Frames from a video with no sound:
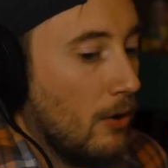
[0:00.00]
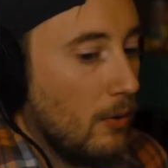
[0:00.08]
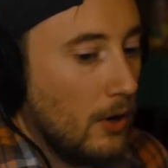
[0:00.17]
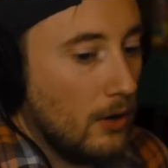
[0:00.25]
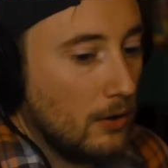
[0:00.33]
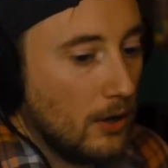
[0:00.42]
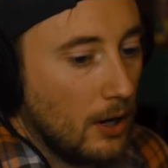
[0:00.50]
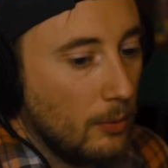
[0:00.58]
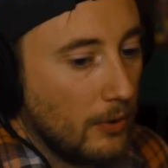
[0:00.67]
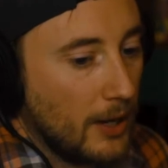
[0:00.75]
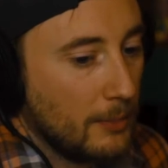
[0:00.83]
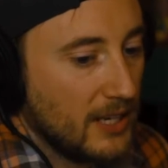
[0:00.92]
Well,
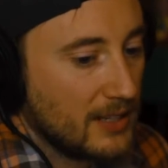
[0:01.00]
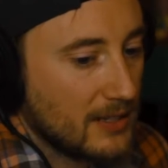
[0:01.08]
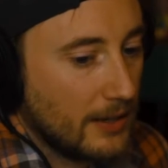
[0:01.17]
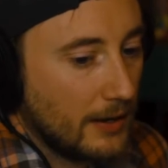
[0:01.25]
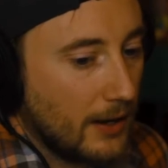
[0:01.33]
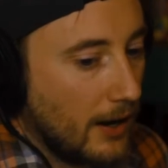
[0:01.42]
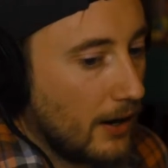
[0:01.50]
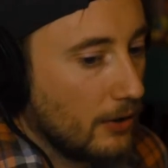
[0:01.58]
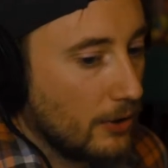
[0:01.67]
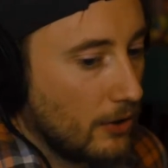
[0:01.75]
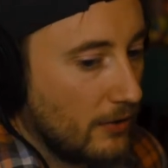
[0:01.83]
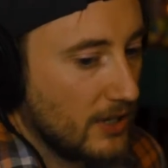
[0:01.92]
with that being said, and I
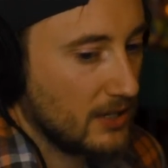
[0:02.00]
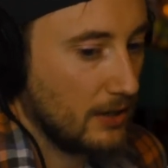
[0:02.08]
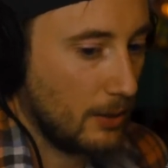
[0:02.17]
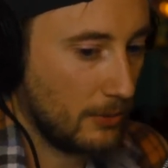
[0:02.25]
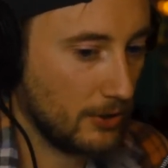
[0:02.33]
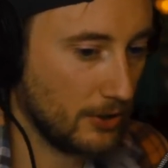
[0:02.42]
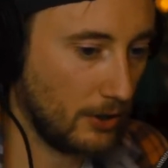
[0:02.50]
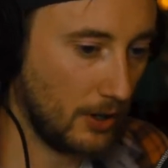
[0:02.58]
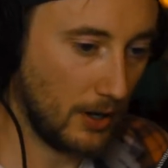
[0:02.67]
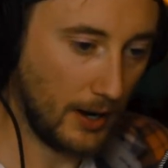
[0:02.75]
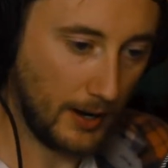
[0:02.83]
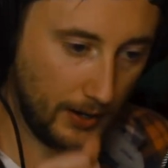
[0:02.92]
don't know if these numbers
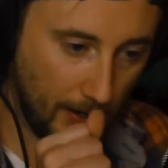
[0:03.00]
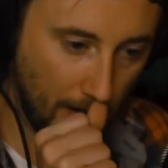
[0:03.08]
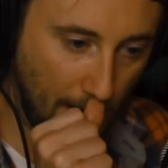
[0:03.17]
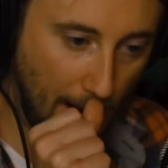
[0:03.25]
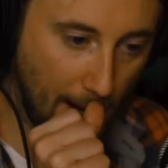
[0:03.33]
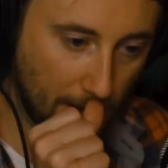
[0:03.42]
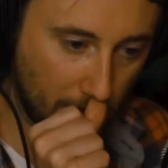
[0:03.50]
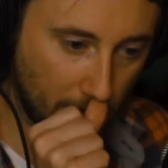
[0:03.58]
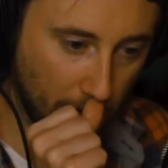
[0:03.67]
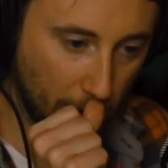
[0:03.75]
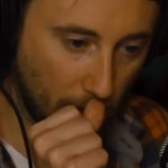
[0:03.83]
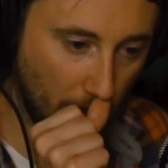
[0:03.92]
are
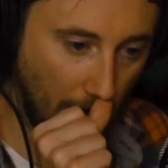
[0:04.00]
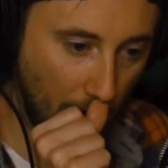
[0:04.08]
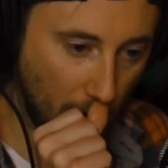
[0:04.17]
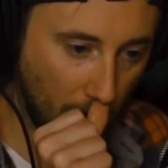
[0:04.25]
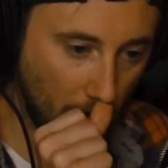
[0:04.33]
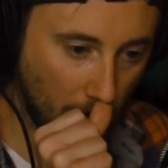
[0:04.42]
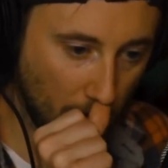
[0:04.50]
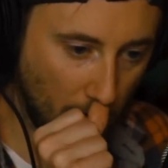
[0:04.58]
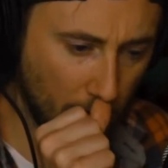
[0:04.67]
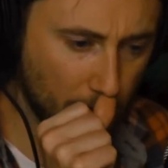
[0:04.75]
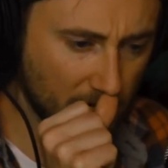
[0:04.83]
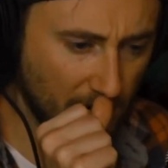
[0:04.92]

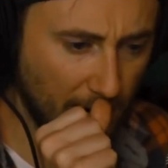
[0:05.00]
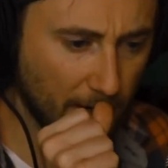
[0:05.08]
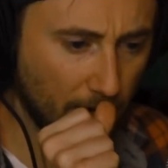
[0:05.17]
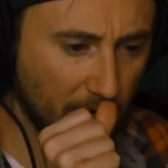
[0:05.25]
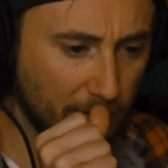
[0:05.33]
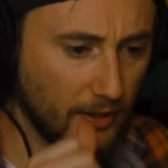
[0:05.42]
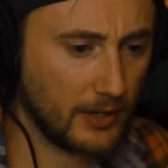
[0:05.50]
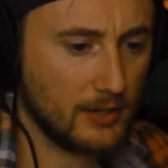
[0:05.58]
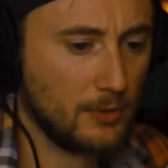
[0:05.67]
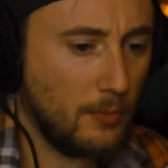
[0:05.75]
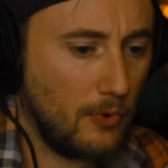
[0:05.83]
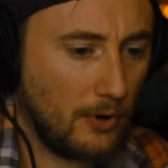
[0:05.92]
100% accurate. I feel like
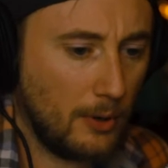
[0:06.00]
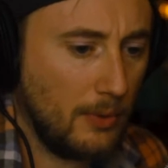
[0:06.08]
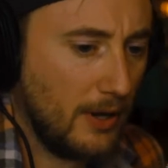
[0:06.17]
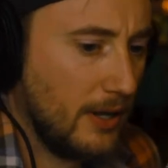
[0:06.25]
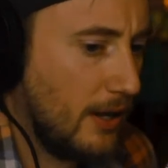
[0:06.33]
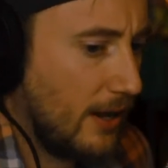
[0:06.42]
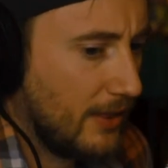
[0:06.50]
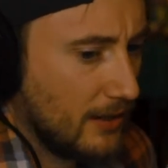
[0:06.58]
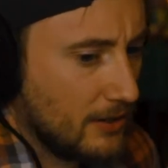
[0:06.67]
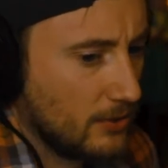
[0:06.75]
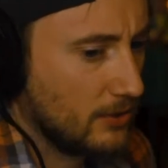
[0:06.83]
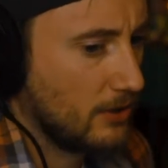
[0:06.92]
it's more, but I think
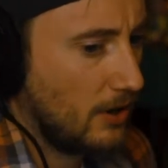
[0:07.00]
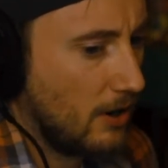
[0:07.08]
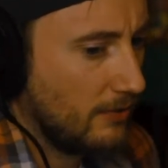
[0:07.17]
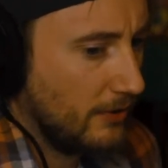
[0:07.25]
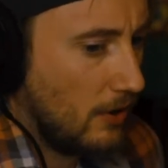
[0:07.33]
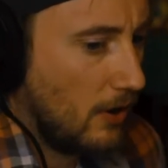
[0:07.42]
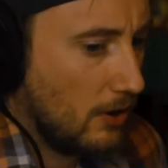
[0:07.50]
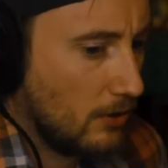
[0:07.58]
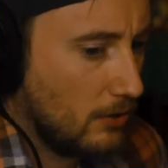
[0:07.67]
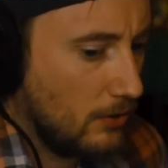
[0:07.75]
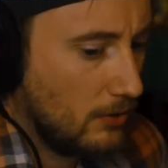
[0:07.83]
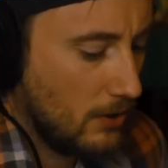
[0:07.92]
this was off an
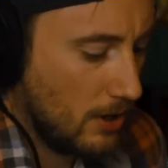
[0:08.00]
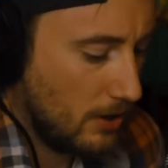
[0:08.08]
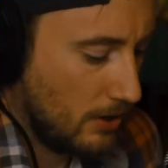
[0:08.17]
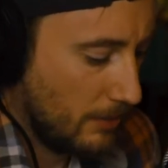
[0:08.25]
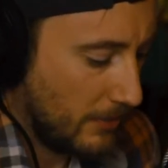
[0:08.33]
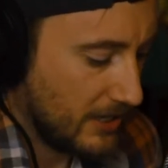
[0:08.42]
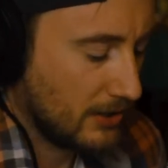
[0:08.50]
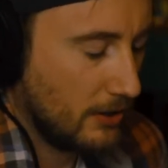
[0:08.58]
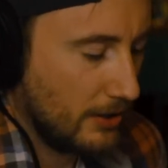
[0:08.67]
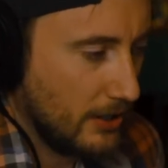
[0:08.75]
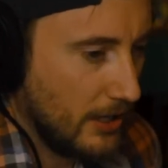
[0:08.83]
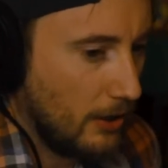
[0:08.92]
article based
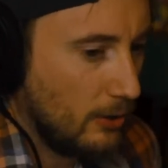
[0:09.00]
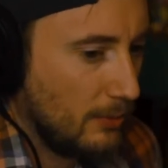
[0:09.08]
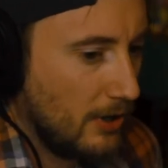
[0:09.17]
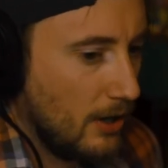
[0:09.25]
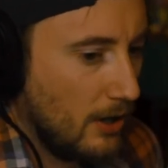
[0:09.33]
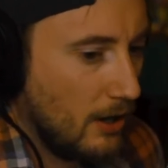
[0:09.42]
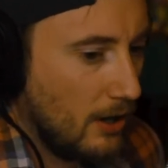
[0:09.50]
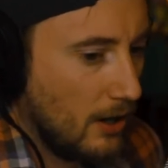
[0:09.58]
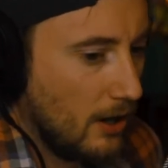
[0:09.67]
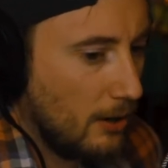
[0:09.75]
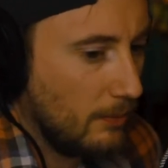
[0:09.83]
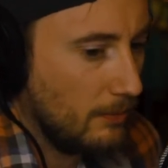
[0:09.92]
on Yelp.
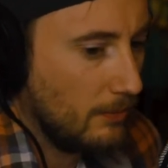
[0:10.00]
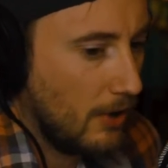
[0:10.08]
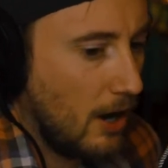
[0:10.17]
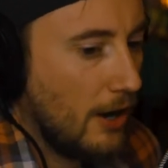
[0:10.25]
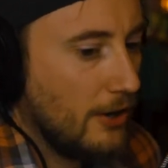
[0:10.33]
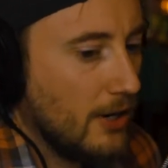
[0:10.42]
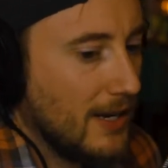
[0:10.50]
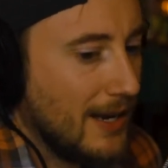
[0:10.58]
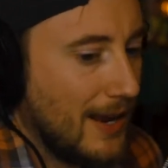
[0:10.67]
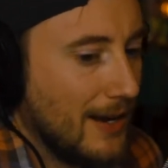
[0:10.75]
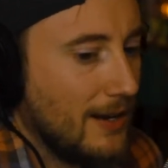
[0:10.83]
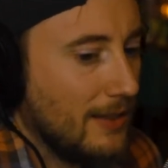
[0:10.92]

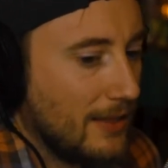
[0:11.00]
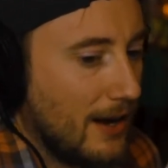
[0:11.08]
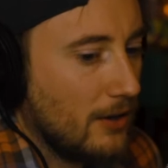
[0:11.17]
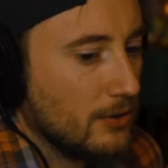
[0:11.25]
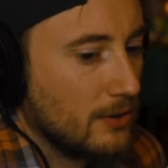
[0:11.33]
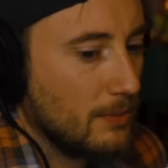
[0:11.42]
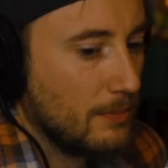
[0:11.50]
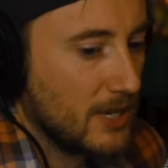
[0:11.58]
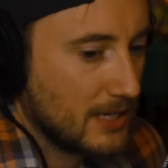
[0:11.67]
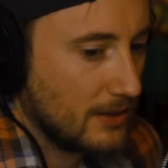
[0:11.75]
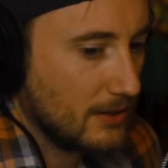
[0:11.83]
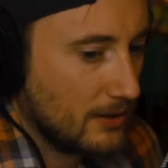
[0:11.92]
180,000
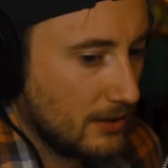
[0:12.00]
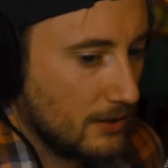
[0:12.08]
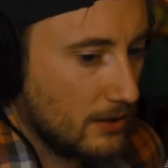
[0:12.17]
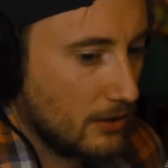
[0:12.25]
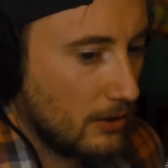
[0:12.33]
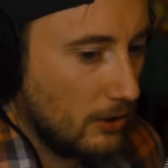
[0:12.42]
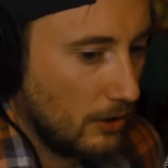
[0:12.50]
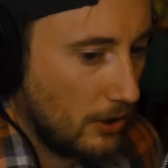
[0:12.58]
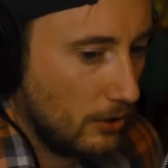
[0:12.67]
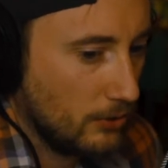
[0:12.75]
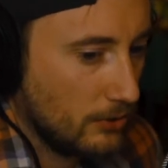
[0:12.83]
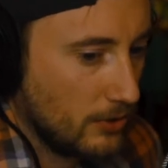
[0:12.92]
businesses
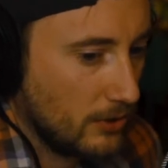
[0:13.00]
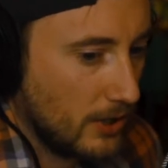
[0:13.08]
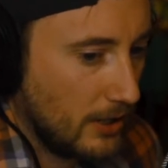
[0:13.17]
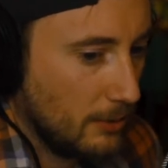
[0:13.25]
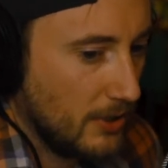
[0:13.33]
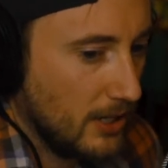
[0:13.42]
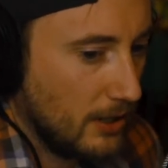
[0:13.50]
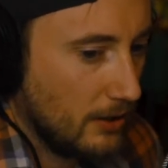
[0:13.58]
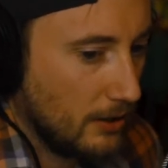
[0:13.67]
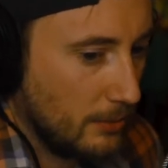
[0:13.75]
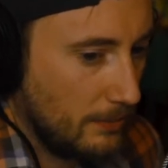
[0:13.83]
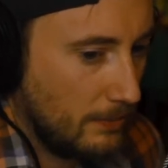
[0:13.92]
closed at the
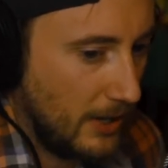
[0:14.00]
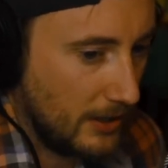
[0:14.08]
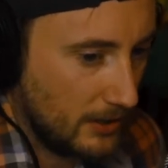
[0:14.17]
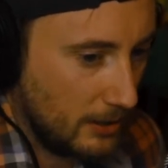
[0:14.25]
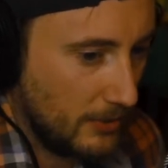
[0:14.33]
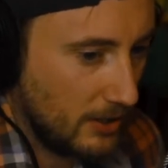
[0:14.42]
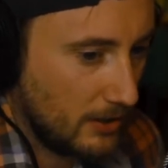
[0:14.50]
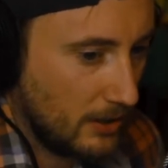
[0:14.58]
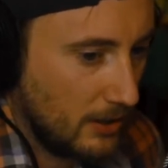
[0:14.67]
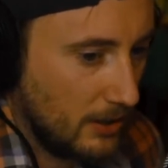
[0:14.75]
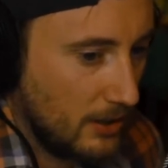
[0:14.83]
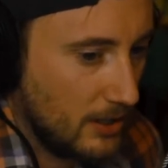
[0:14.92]
beginning of the pandemic.
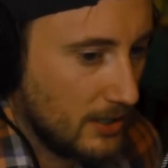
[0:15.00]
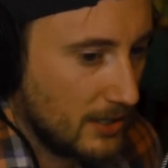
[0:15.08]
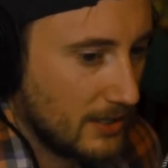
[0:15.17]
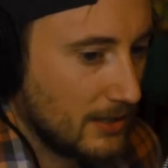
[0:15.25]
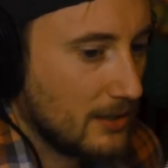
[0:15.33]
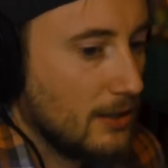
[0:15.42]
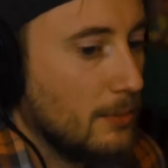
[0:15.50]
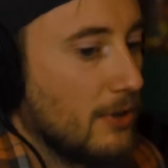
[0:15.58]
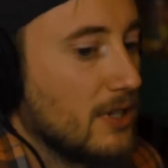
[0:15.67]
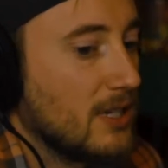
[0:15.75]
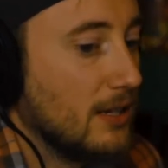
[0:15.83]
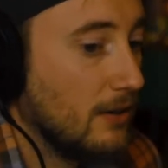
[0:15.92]

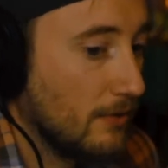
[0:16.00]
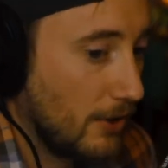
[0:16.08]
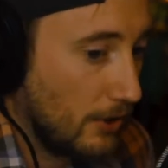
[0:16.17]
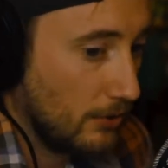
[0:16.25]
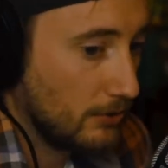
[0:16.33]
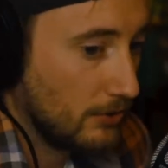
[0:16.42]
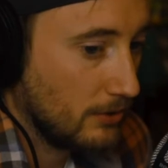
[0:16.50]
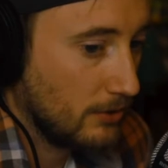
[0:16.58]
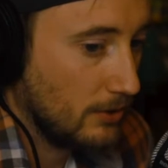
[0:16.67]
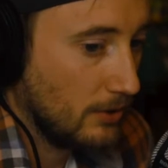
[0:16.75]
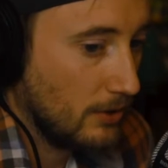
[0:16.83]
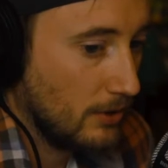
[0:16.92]
60% of those
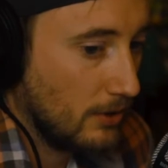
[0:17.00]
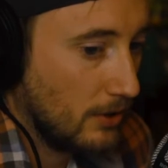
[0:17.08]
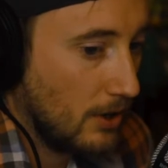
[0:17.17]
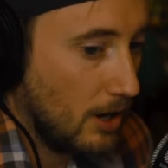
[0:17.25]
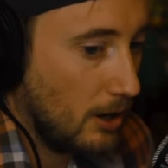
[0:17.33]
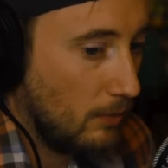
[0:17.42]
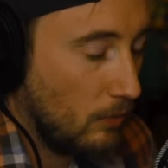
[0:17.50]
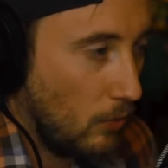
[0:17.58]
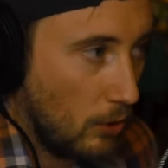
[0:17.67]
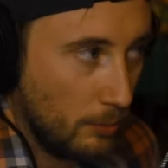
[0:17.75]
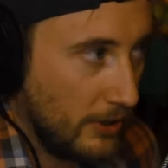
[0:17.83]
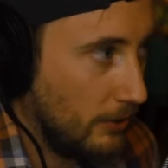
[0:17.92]

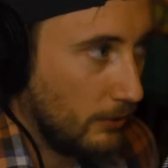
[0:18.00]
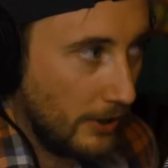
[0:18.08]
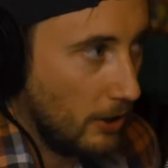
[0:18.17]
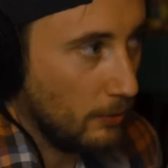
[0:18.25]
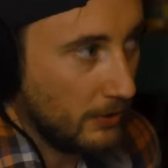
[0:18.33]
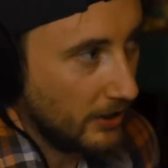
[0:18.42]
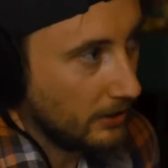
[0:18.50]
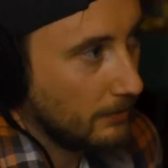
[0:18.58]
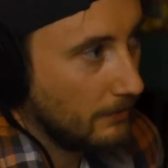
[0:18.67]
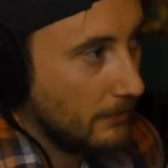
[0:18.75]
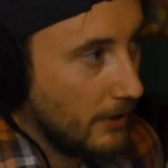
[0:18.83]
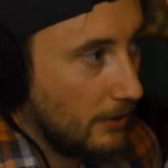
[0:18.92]
won't be reopening.
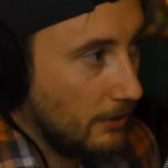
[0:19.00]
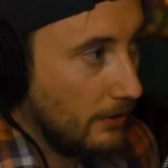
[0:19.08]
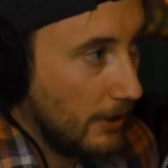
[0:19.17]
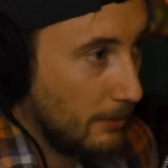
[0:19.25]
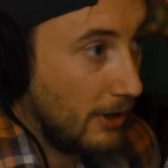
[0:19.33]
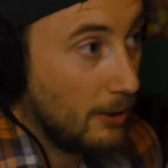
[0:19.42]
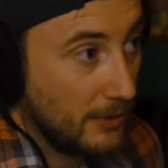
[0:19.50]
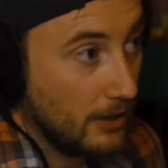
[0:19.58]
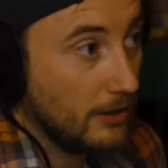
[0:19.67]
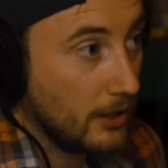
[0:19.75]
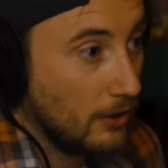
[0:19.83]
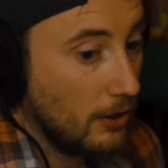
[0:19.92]
They
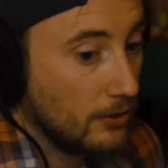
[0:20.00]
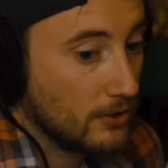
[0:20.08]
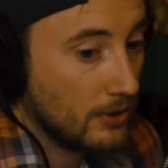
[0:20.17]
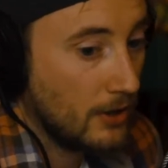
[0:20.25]
permanently closed.